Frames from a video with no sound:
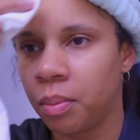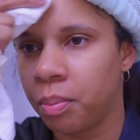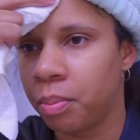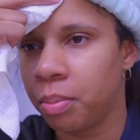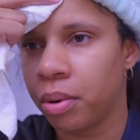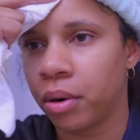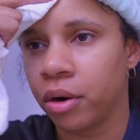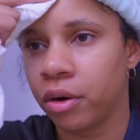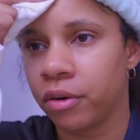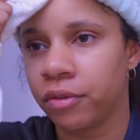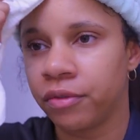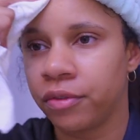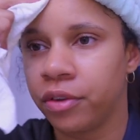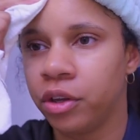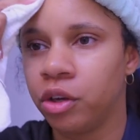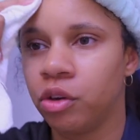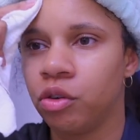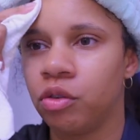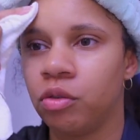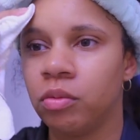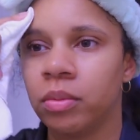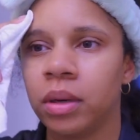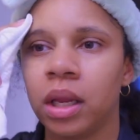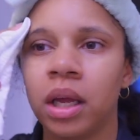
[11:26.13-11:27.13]

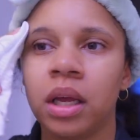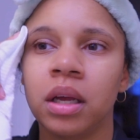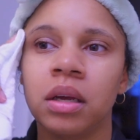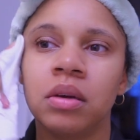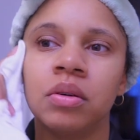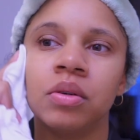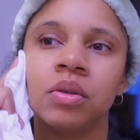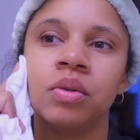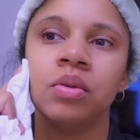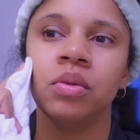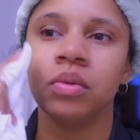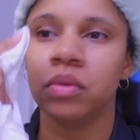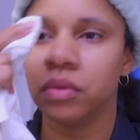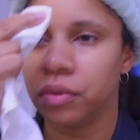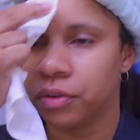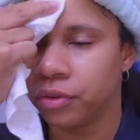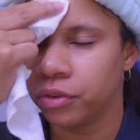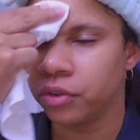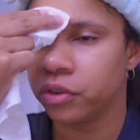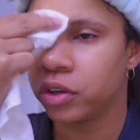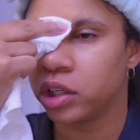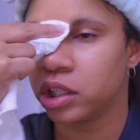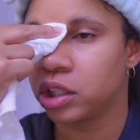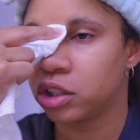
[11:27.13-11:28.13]
perfume, like ooh,
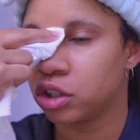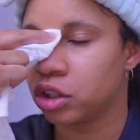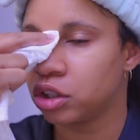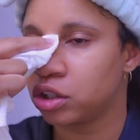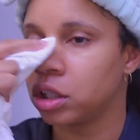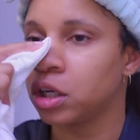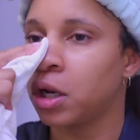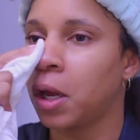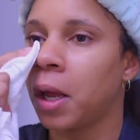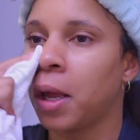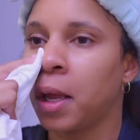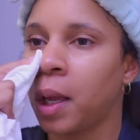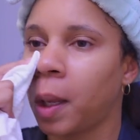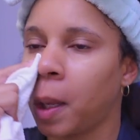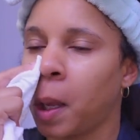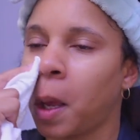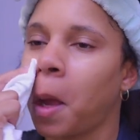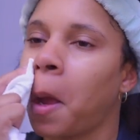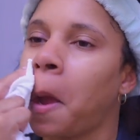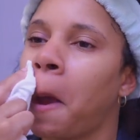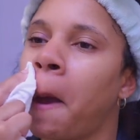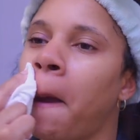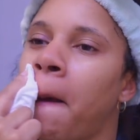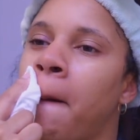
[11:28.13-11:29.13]
fresh.
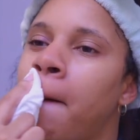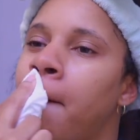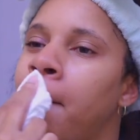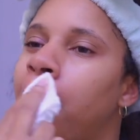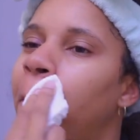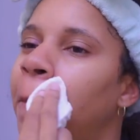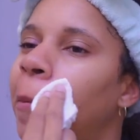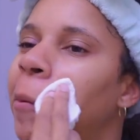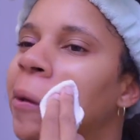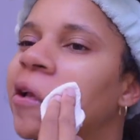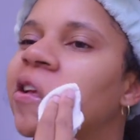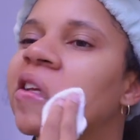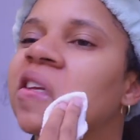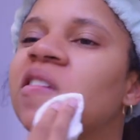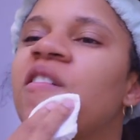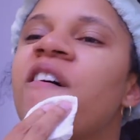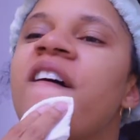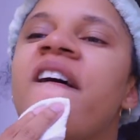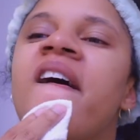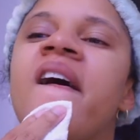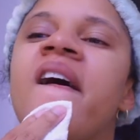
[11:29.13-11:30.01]
So